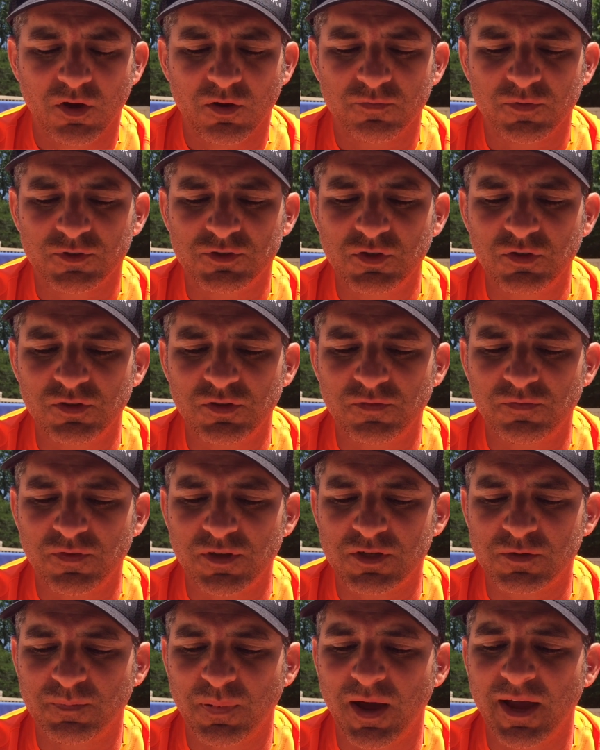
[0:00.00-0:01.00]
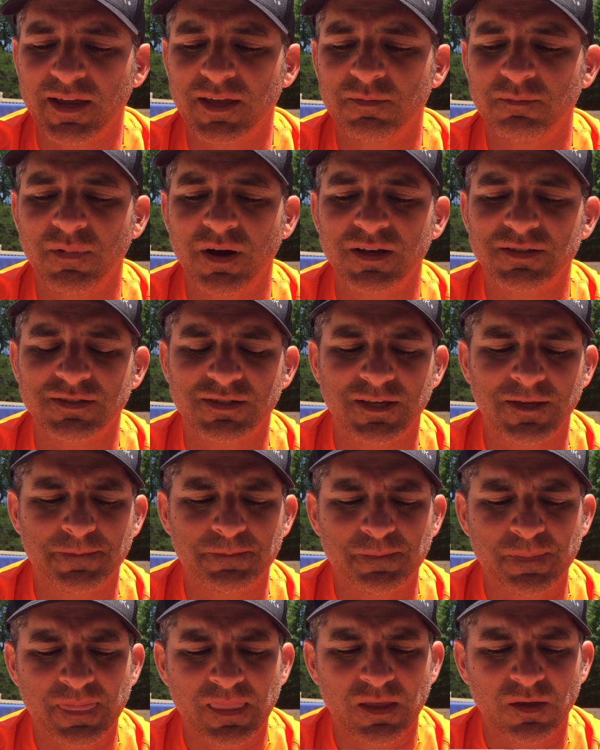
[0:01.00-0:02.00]
For toothy fish, pike, and muskie,
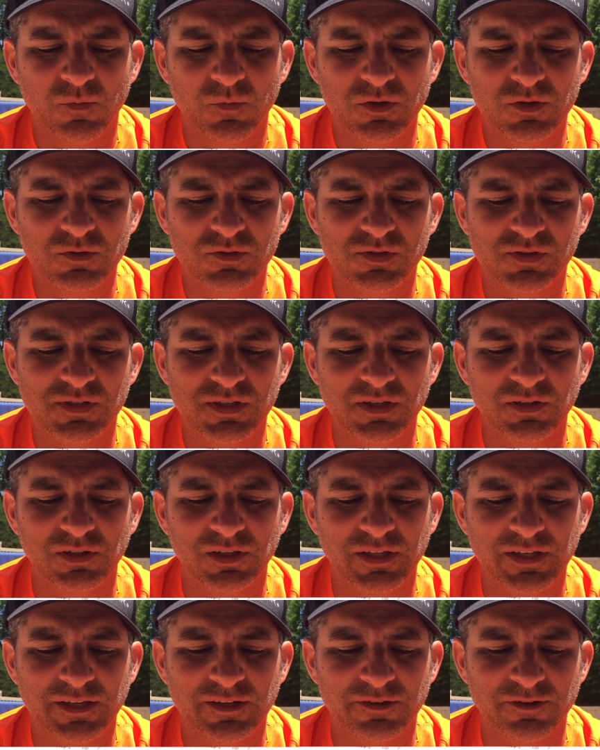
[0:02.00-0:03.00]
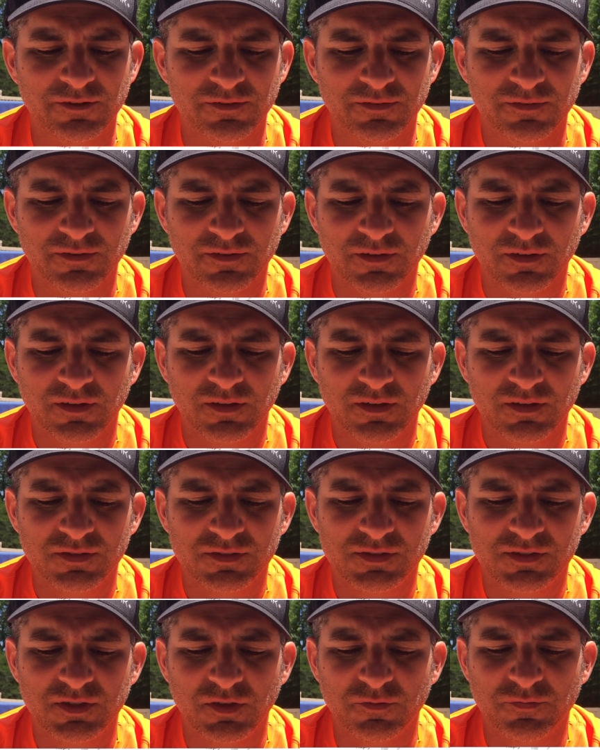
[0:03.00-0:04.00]
we use steel leader,
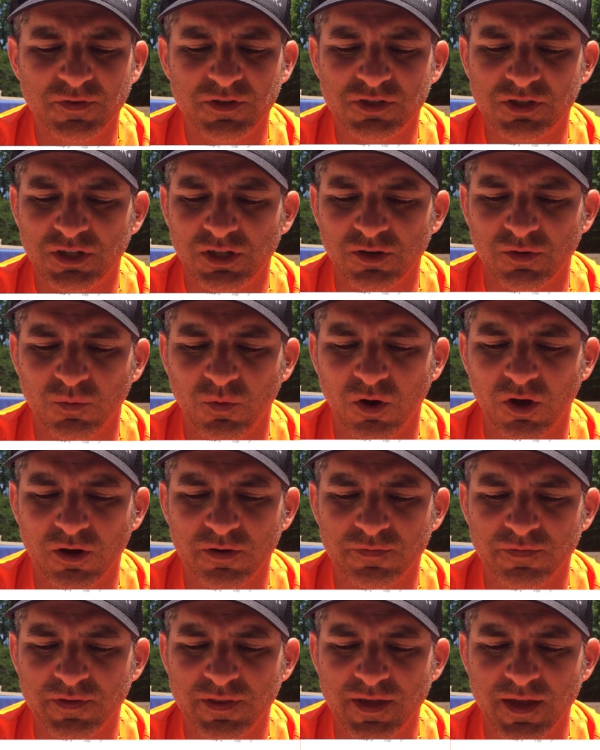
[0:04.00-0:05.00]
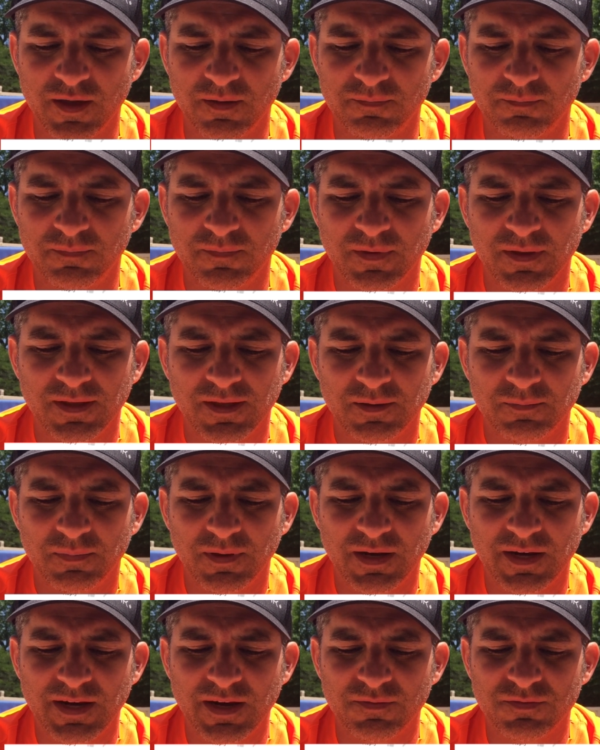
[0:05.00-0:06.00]
still fish clear water for them,
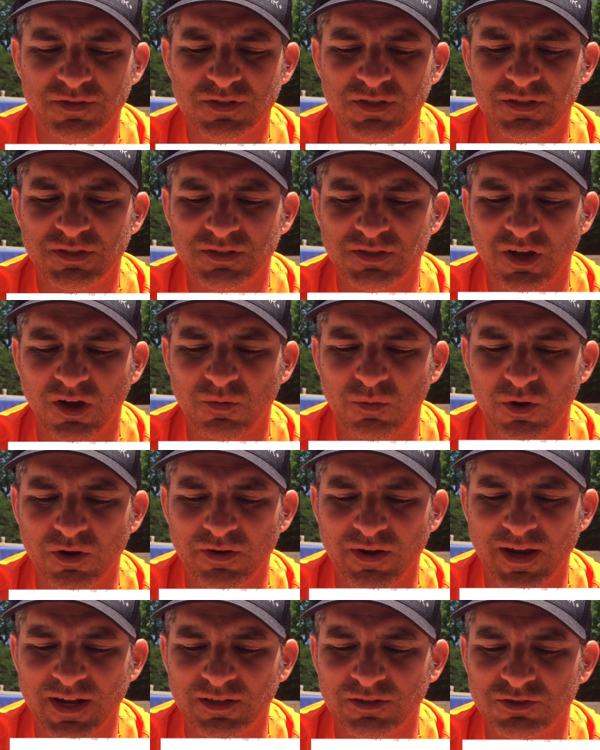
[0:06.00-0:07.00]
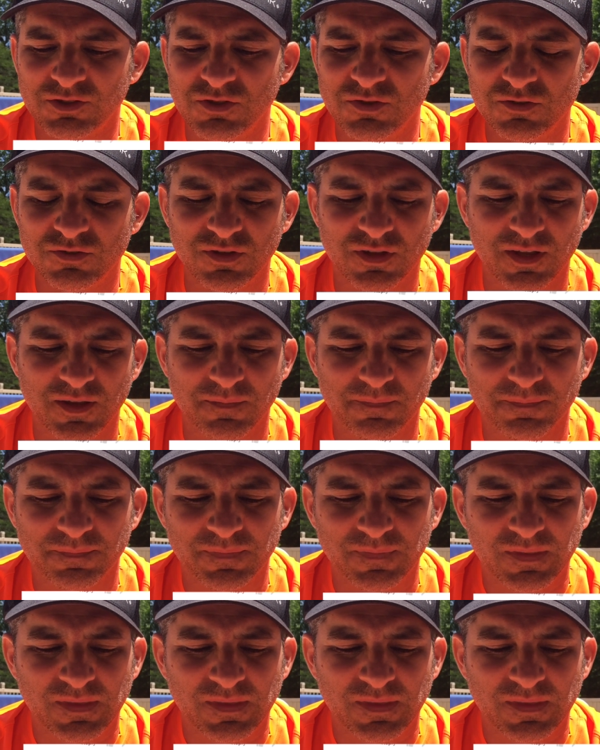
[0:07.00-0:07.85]
but I never see saltwater anglers using them.